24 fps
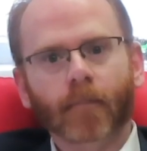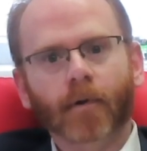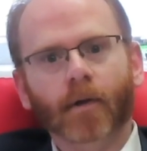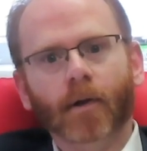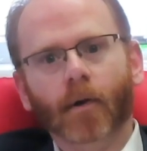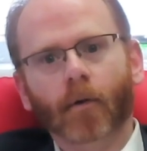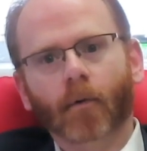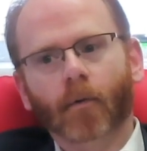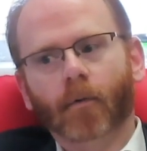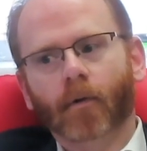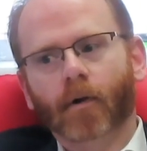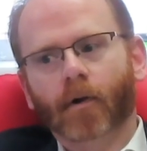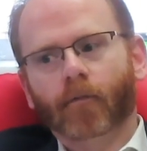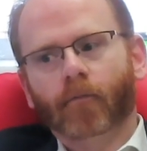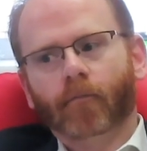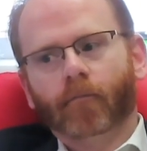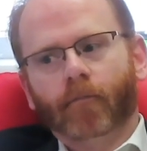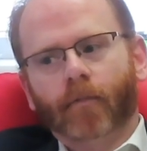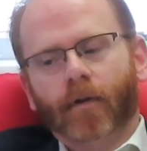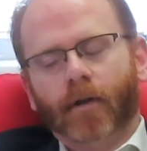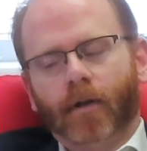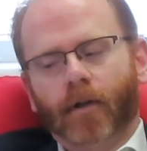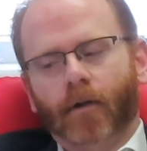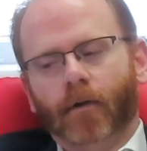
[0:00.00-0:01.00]

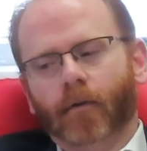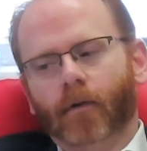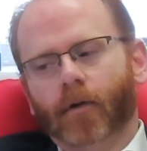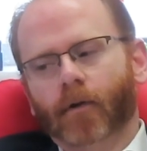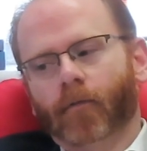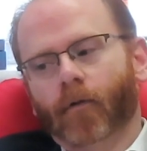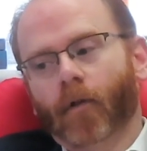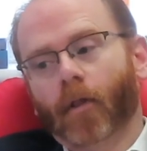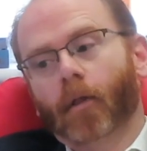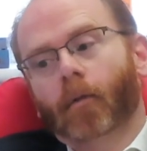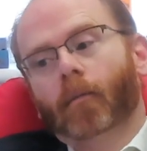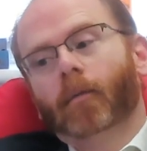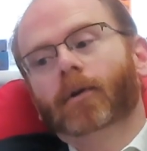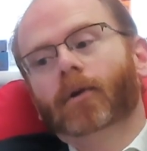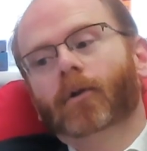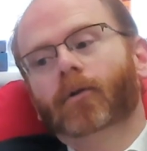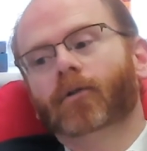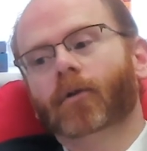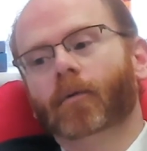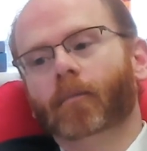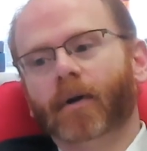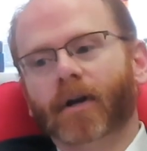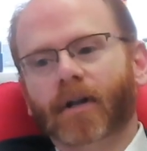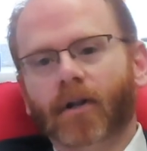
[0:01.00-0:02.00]
if only we knew
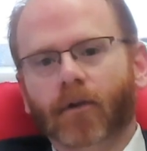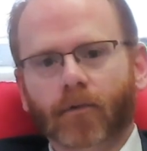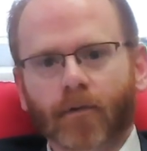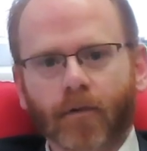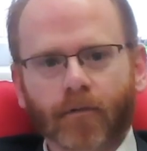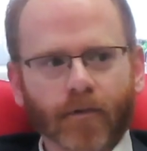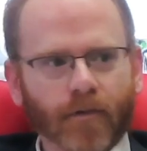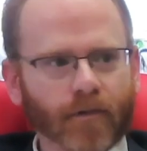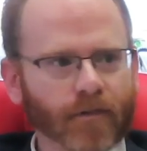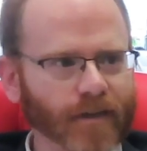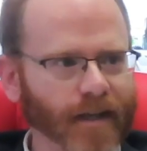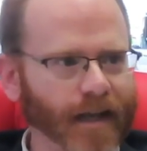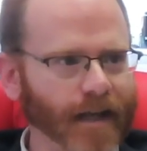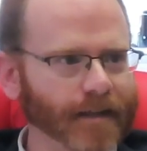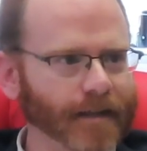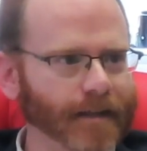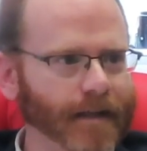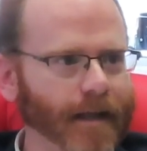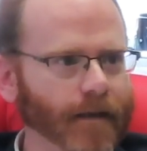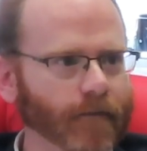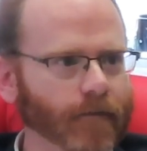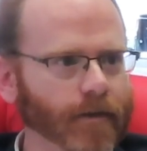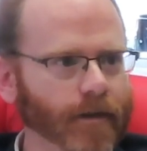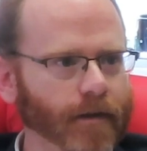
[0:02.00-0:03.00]
somebody who lived in
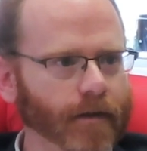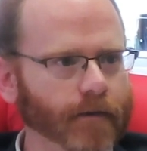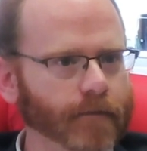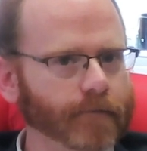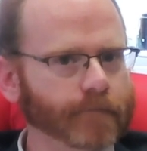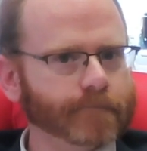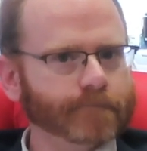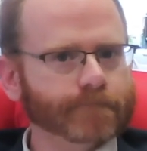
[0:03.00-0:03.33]
Scandinavia.